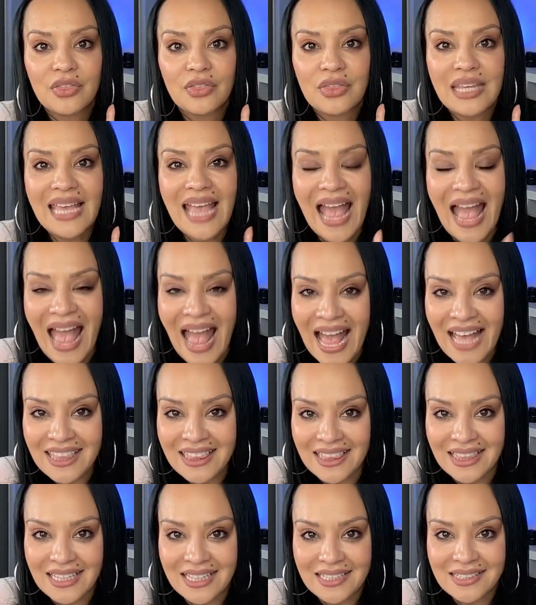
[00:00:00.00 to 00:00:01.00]
the
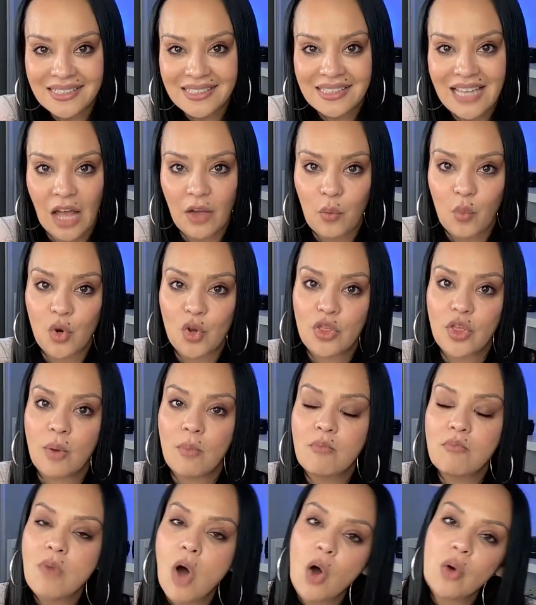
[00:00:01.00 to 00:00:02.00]
athletes that were the
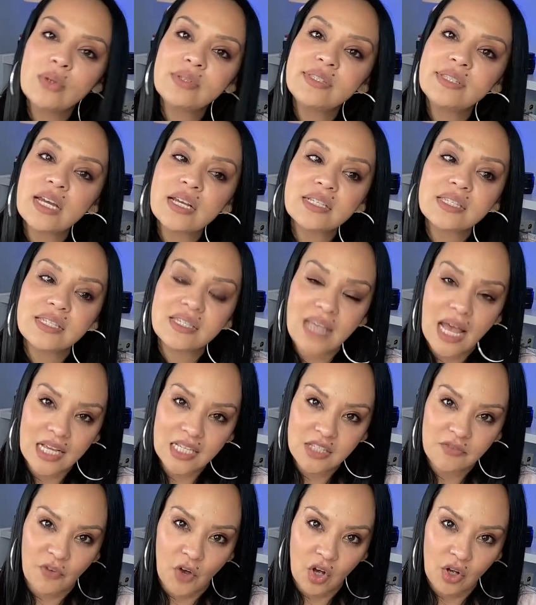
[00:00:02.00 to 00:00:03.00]
most
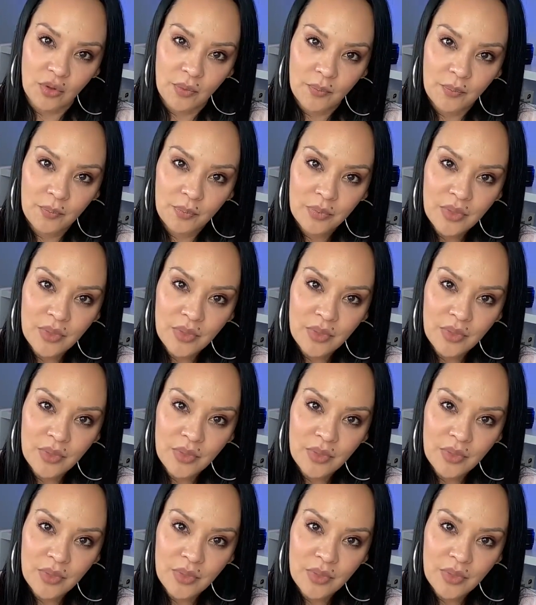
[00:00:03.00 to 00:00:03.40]
successful